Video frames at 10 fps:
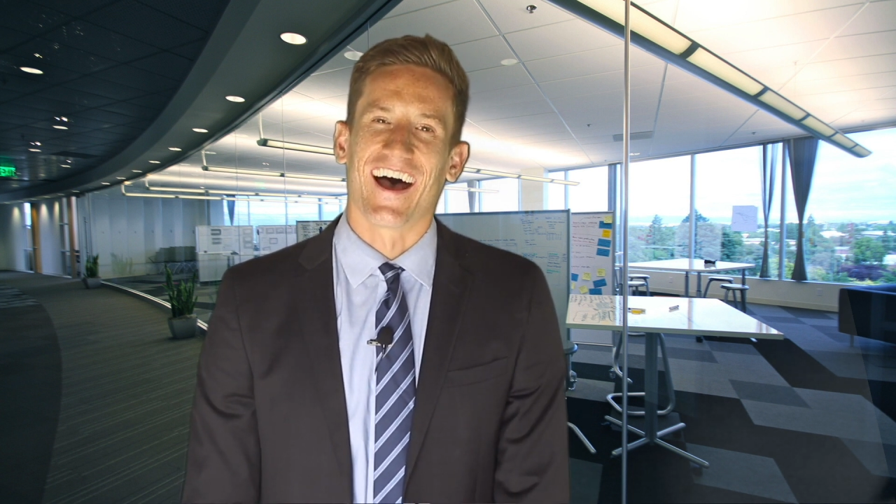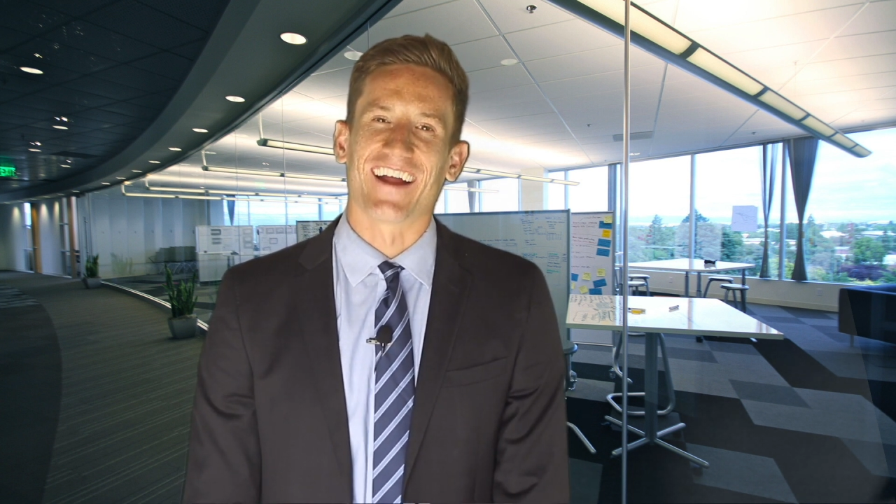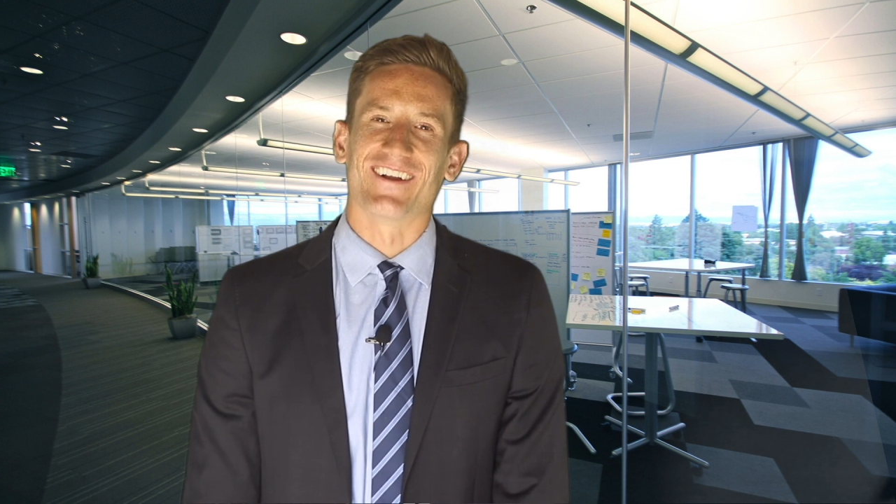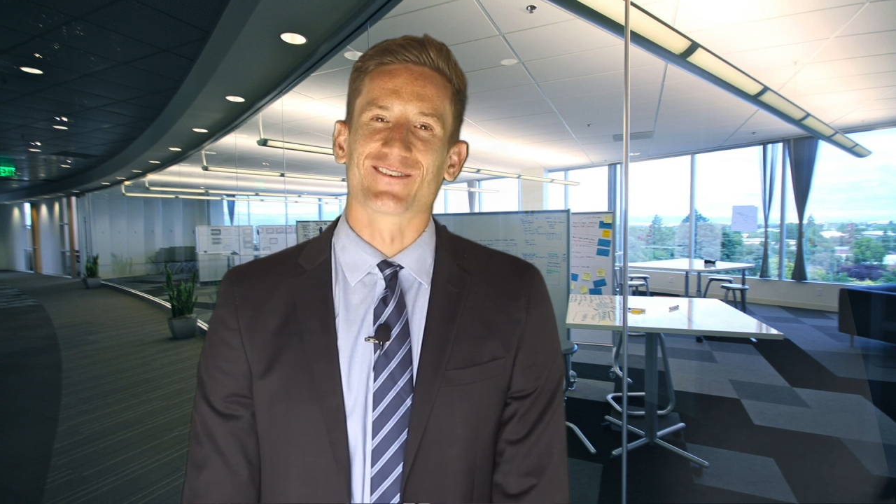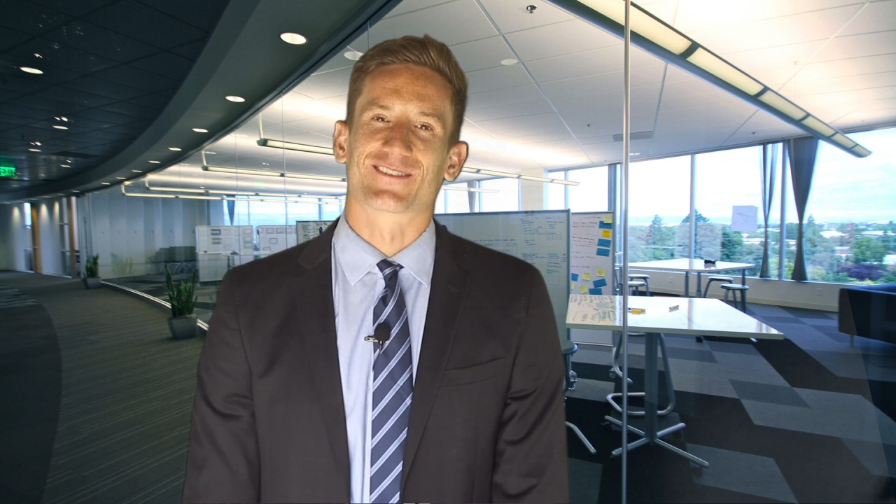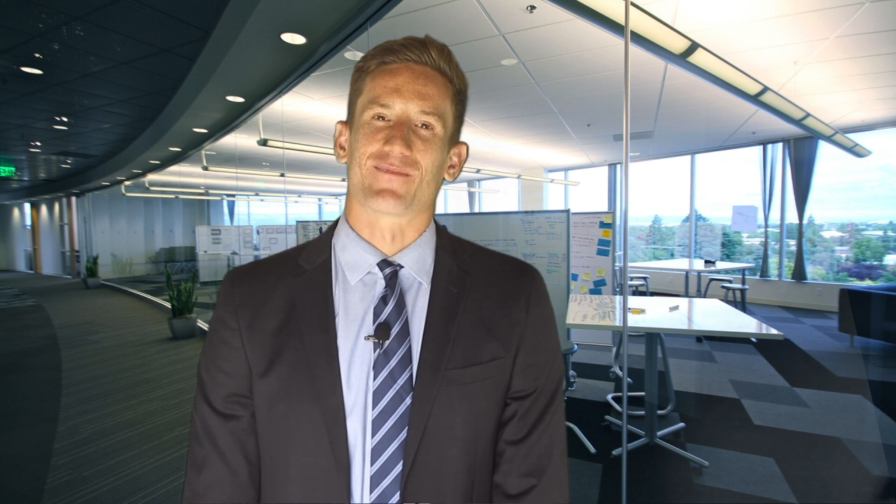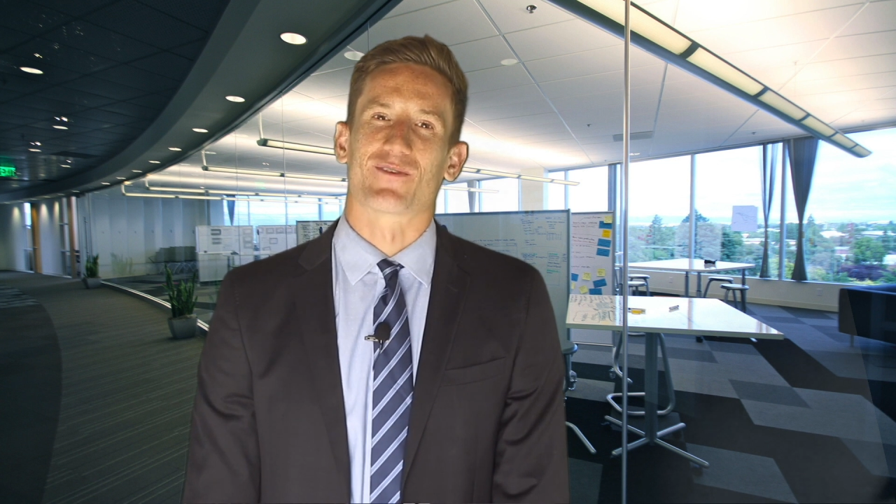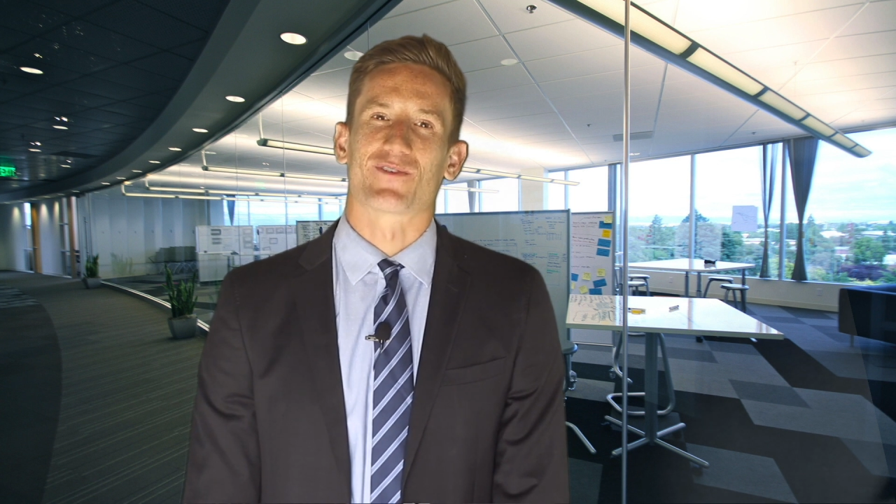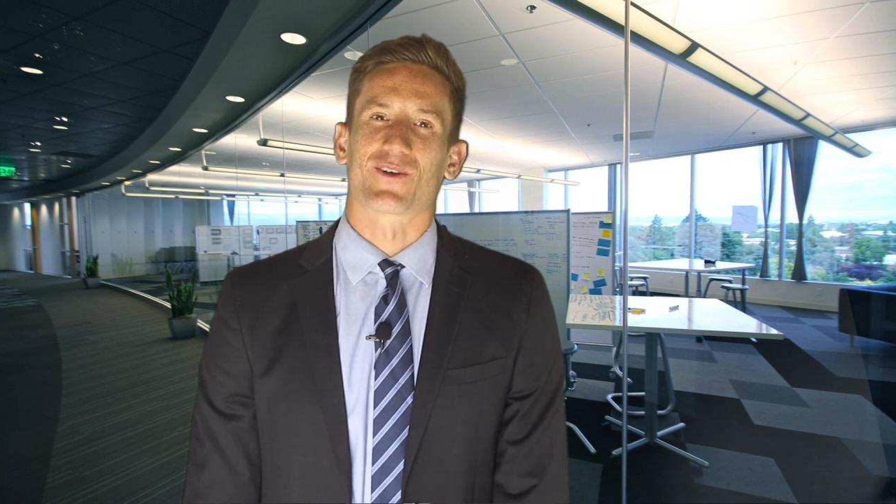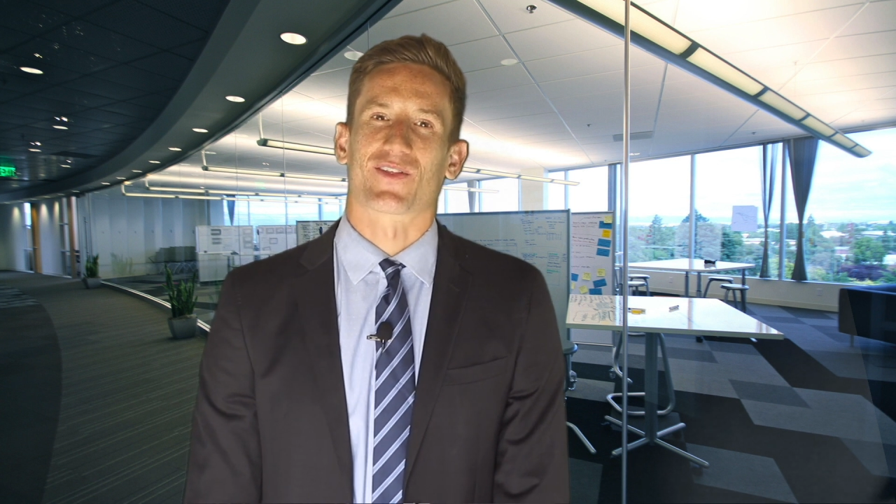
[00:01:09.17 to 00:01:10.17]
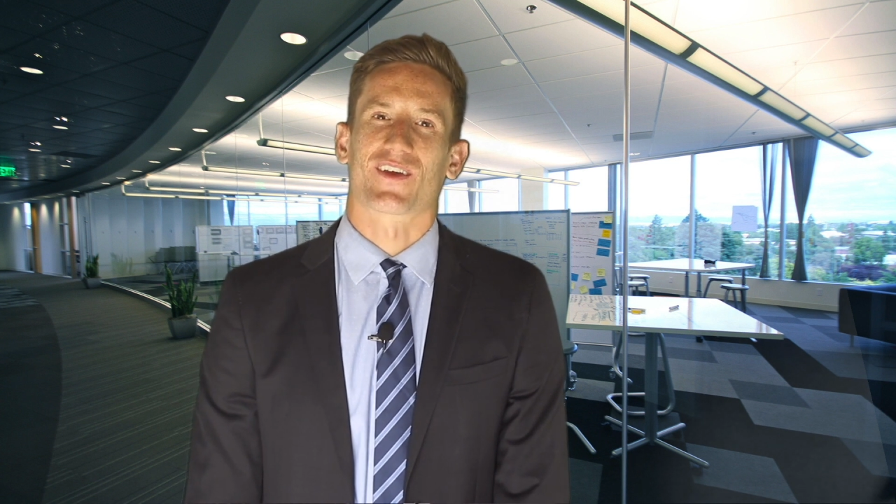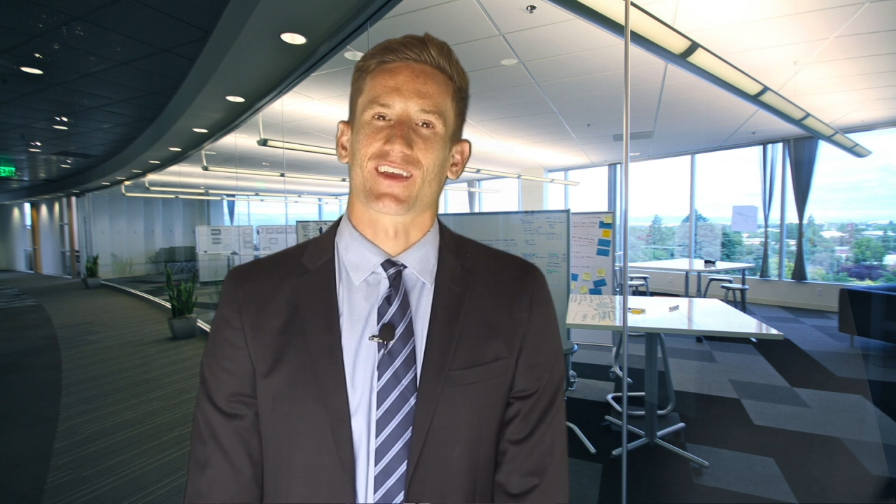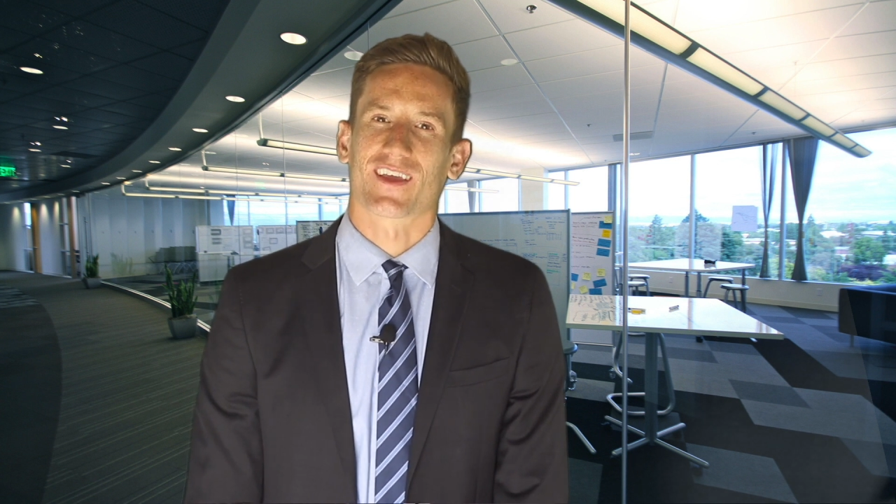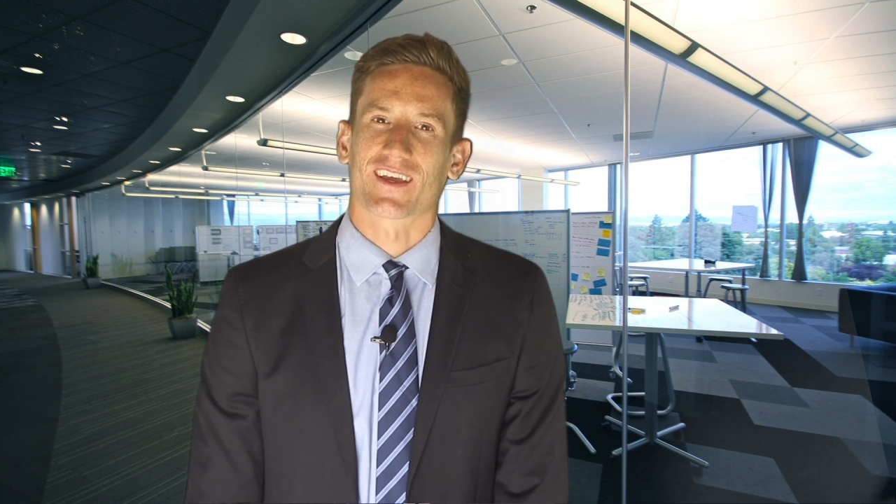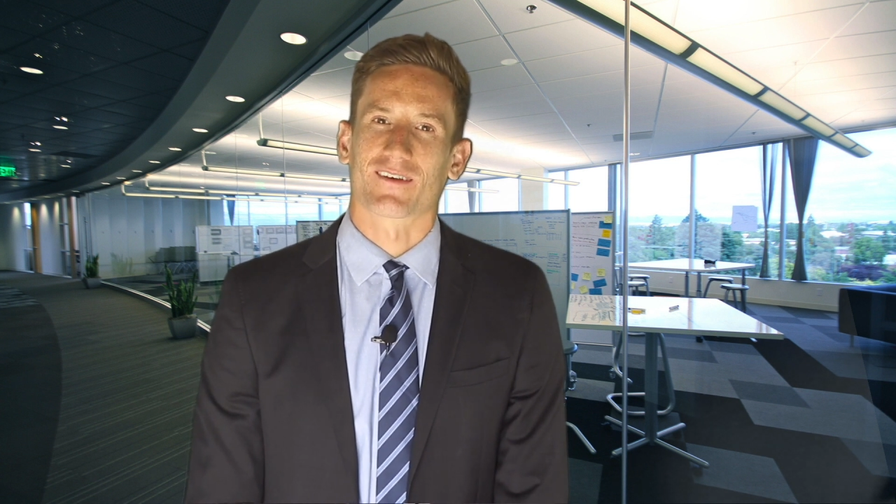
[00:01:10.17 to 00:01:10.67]
I know some of you are
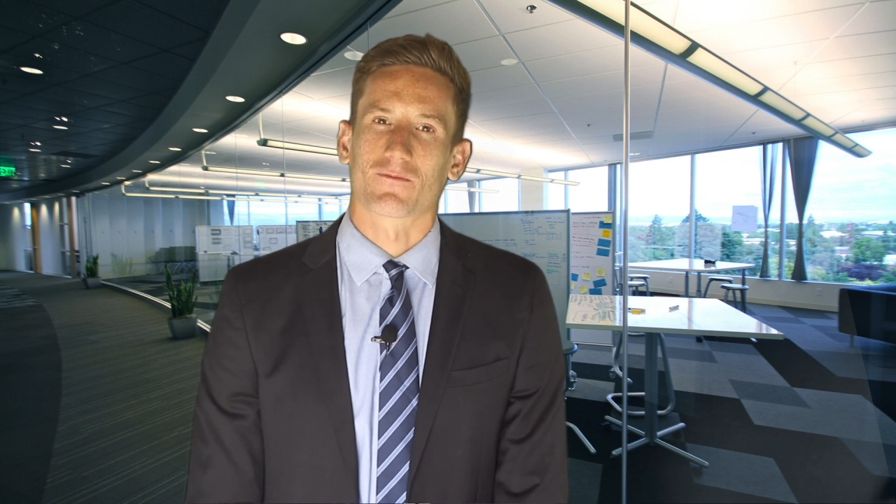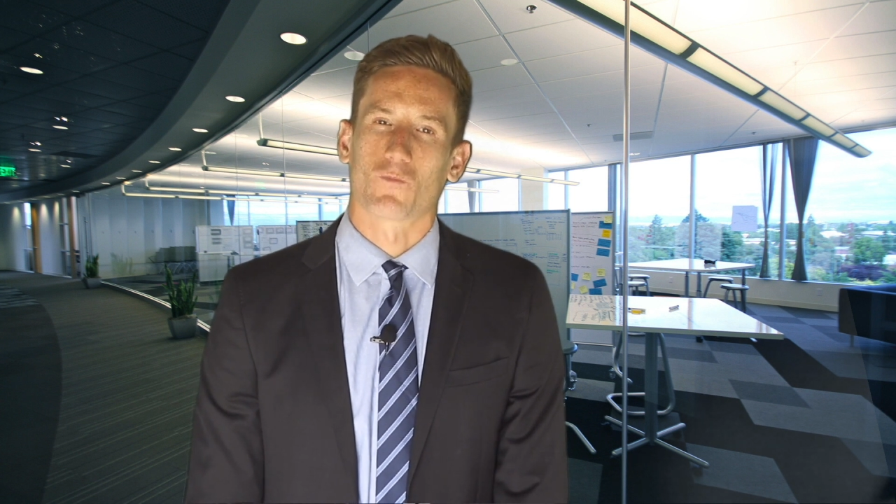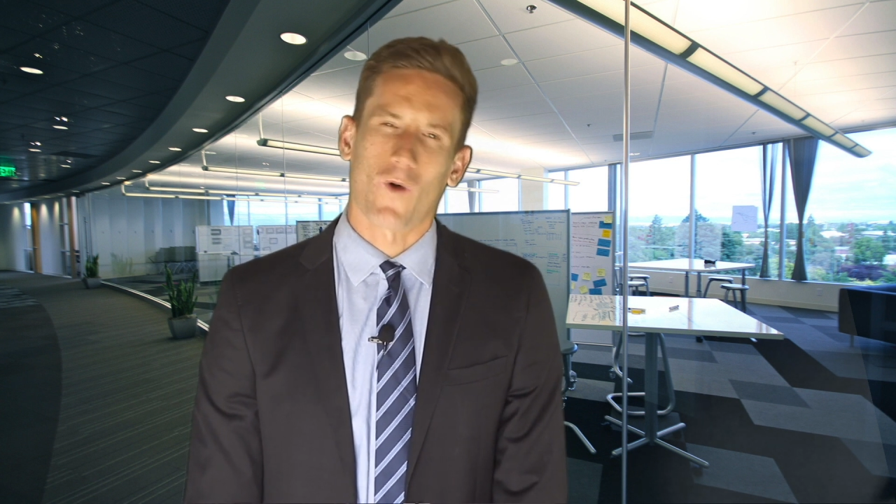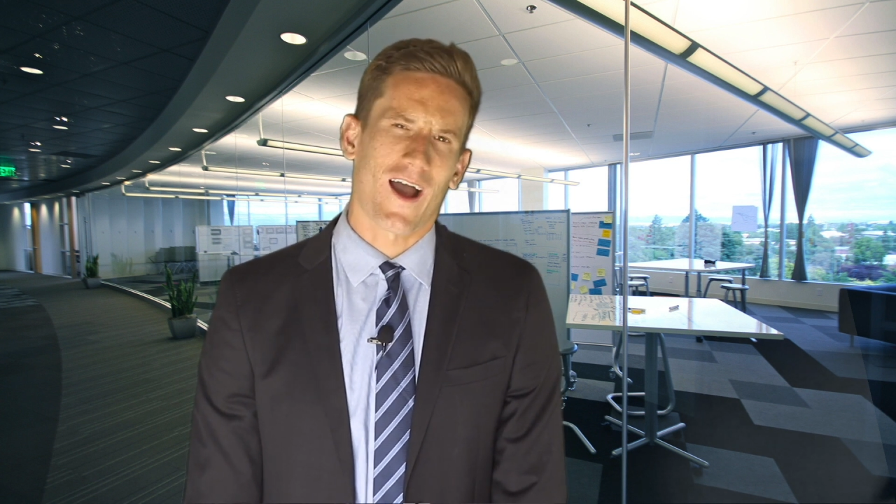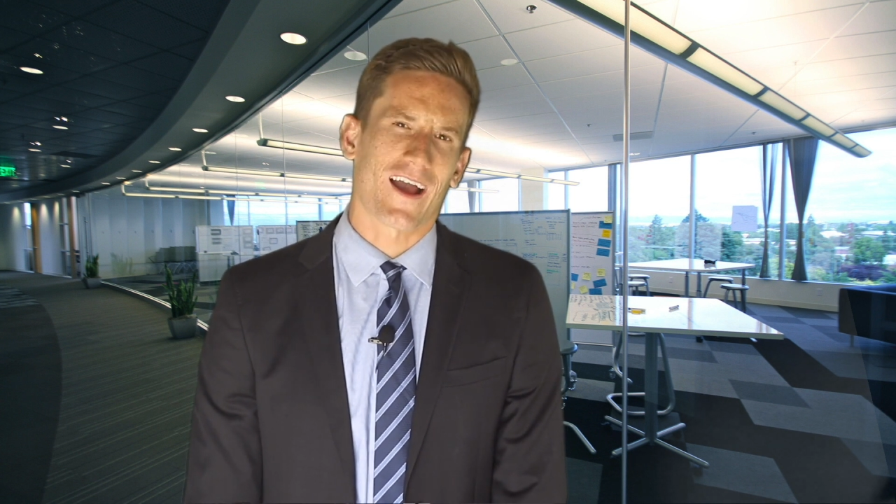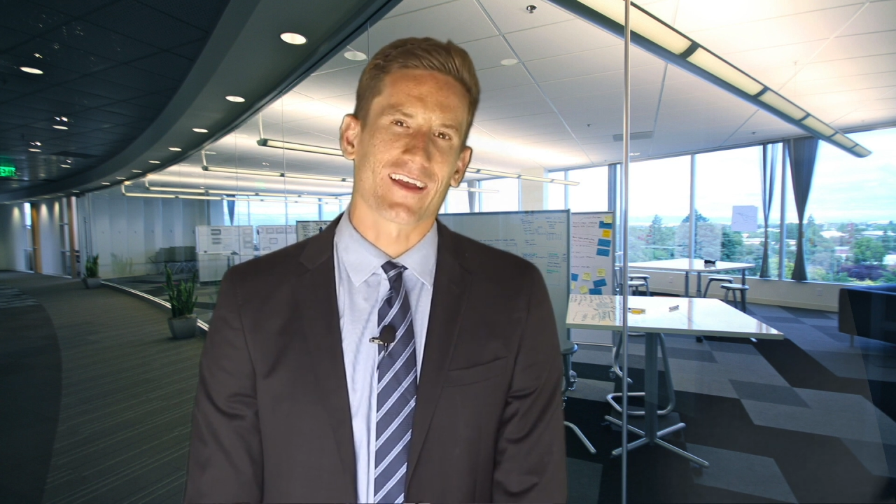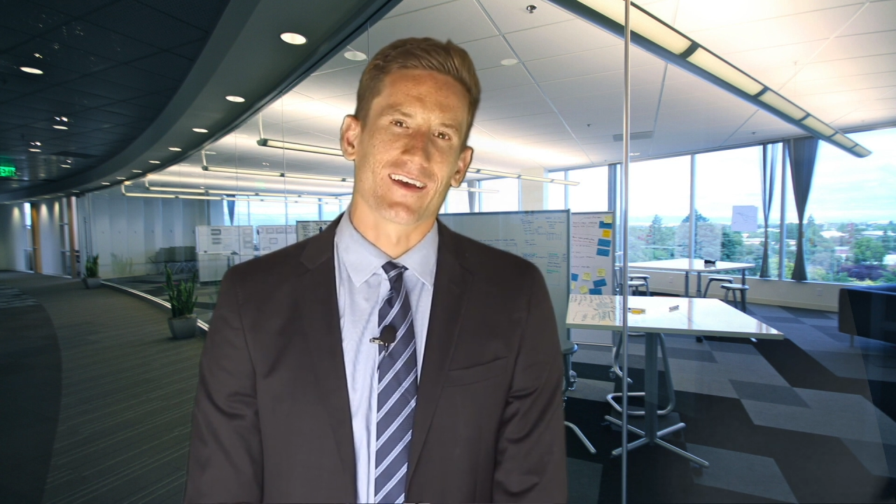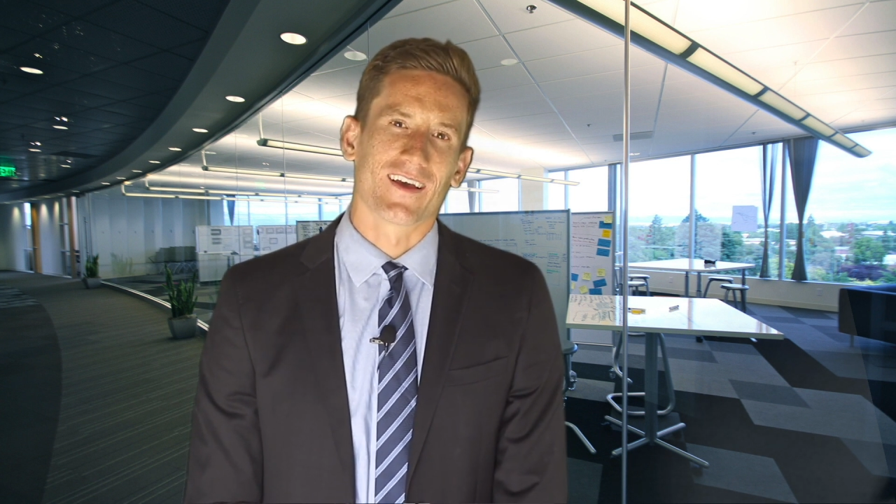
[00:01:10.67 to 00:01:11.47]
thinking, why?